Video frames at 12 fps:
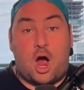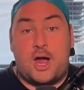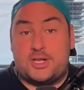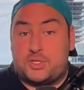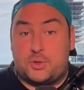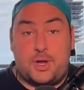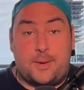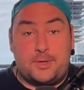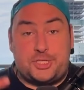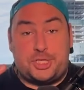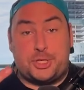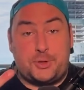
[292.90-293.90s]
right, so number
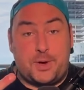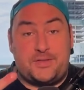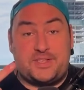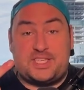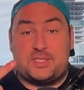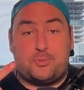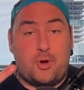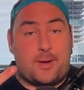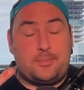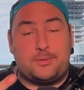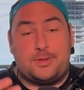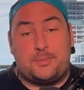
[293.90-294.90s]
two, and this is
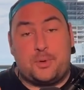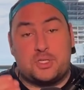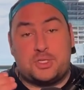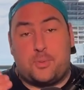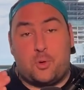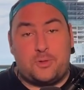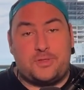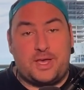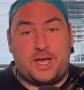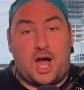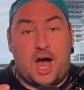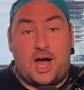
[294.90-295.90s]
probably the most important
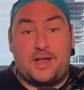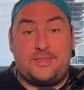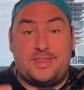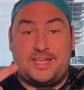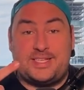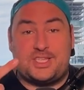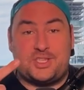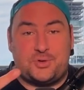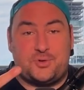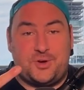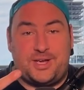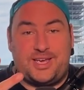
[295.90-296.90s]
thing on these
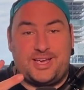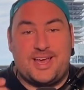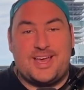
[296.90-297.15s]
three,